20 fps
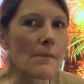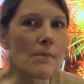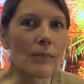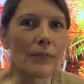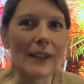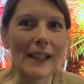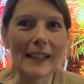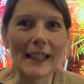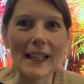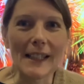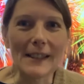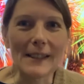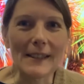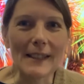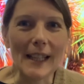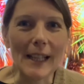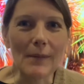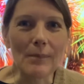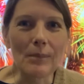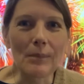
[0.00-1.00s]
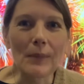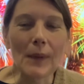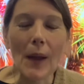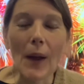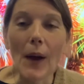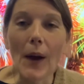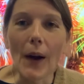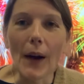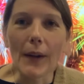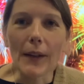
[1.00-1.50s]
Let's see.
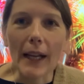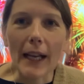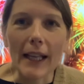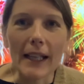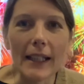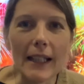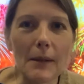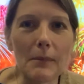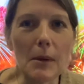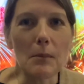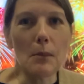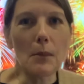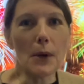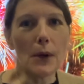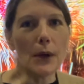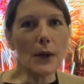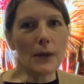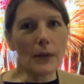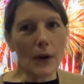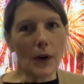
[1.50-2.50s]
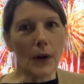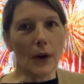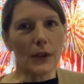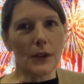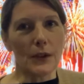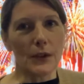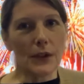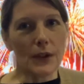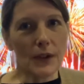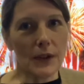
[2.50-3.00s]
Okay, let me move
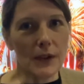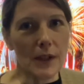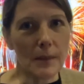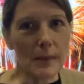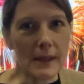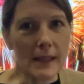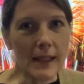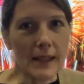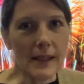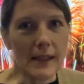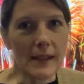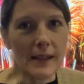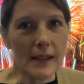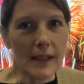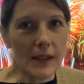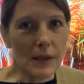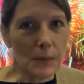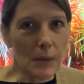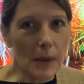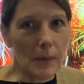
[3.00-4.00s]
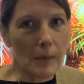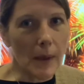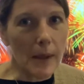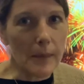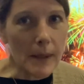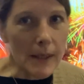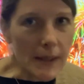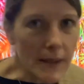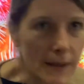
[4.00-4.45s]
on to the super sentences. One moment.